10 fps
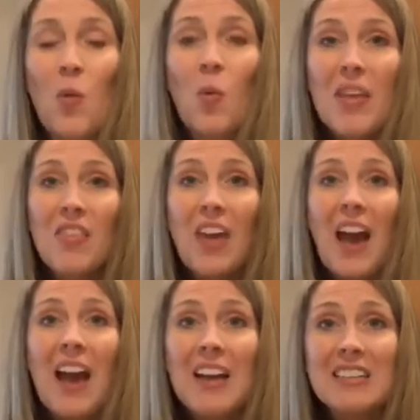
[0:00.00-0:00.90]
so with
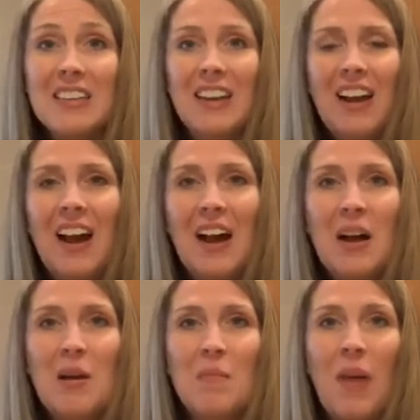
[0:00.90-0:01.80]
that,
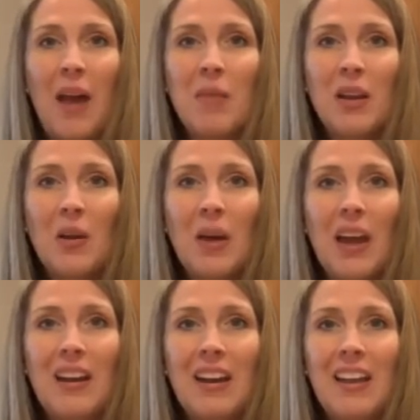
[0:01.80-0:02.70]
I'm going to go
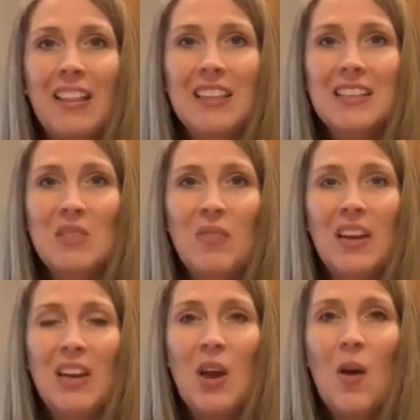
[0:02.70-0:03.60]
ahead and end this
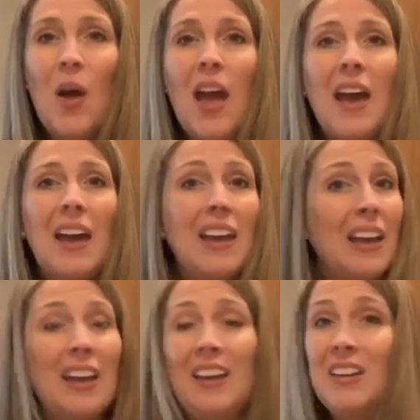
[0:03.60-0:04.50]
video.
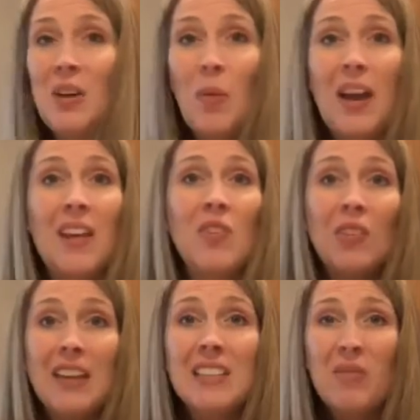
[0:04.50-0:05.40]
Hey, you know what? If
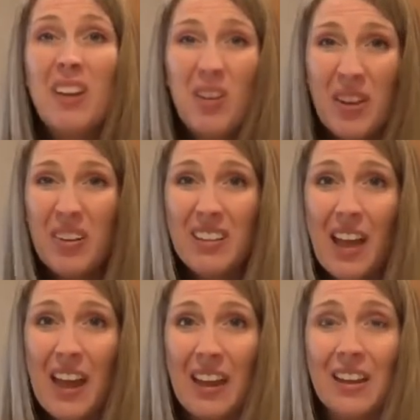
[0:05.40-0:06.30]
you like this video, give it
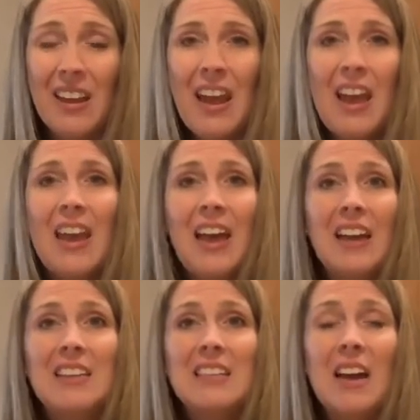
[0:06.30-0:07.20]
a like.
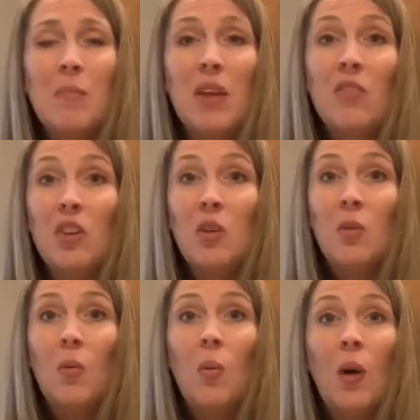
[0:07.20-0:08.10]
And if
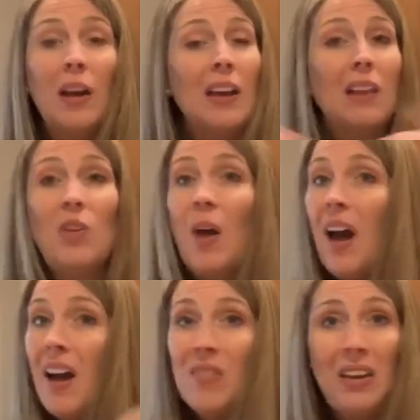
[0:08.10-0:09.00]
you
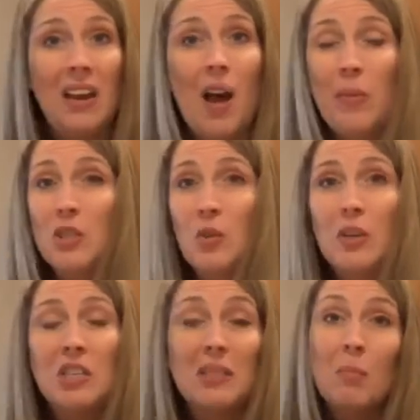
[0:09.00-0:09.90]
have any comments or
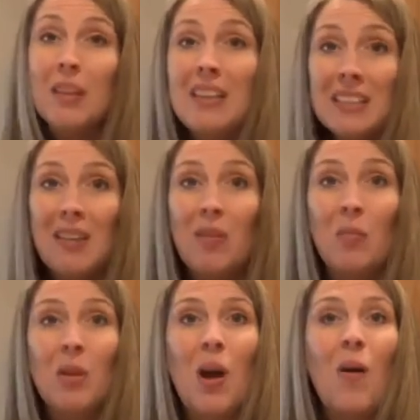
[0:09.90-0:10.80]
questions, please leave
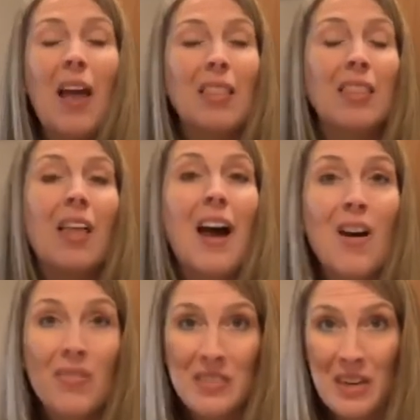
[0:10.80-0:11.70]
them below. I
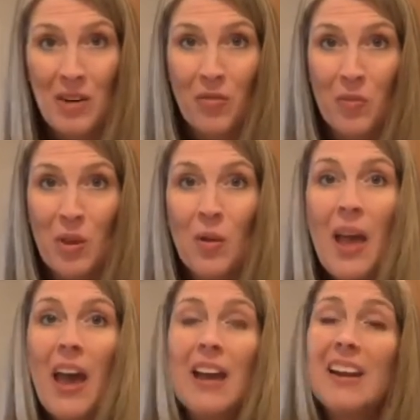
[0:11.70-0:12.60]
love to hear from you,
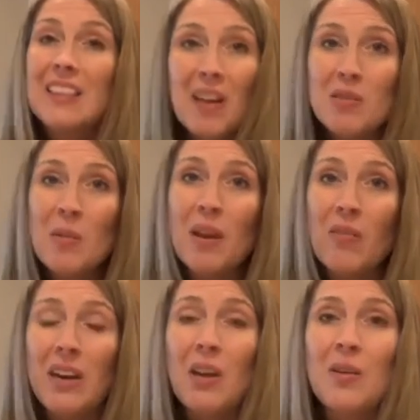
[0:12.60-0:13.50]
and I'd love to make
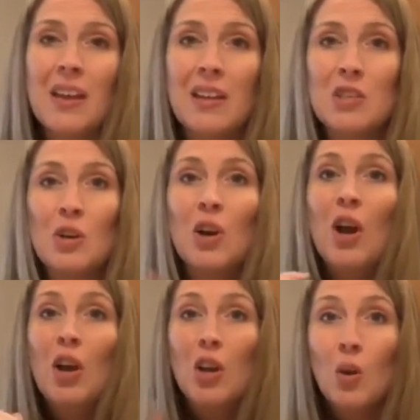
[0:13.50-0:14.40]
a video to
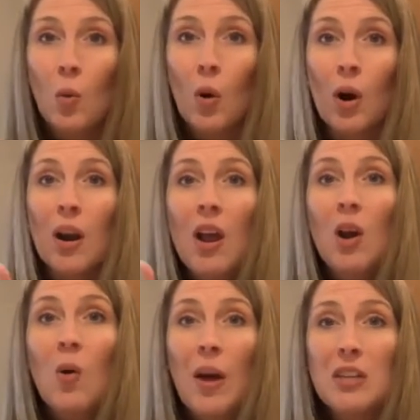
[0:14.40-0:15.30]
answer your
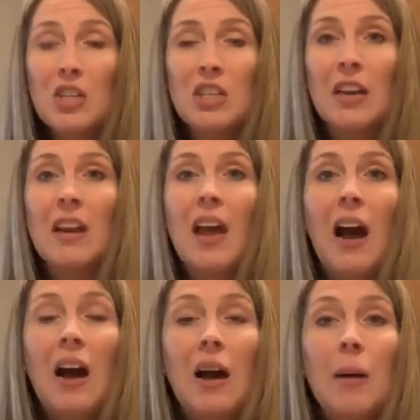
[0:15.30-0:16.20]
question.
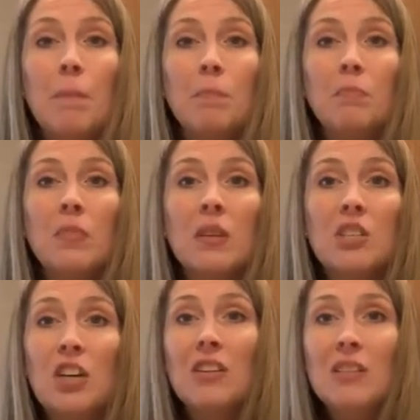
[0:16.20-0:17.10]

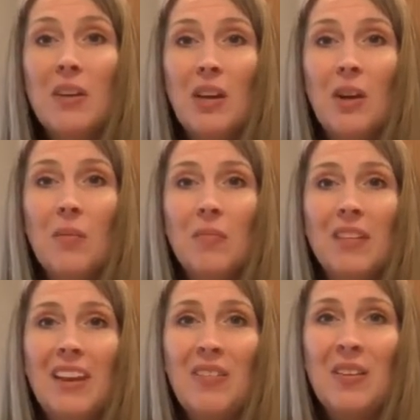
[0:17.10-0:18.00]
Share this video
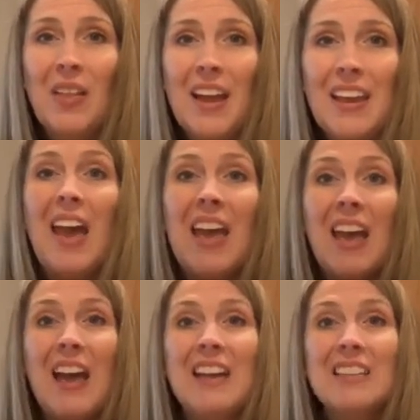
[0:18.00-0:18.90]
if you like it,
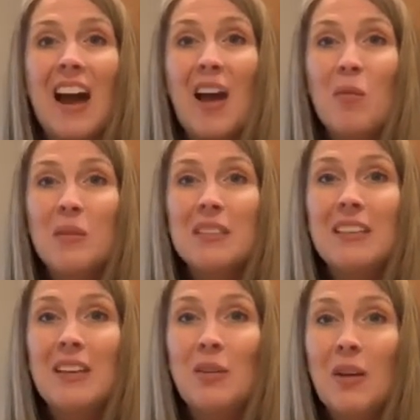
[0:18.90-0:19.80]
and I will
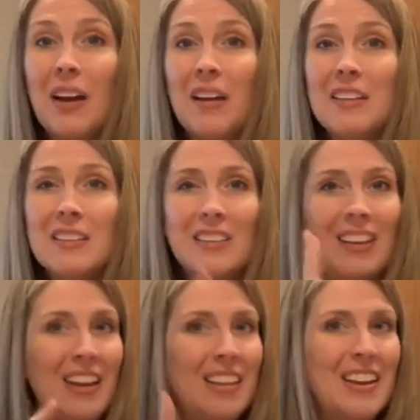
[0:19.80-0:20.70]
see you guys
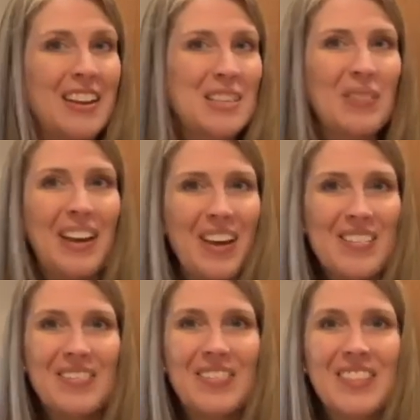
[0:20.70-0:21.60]
in the next video.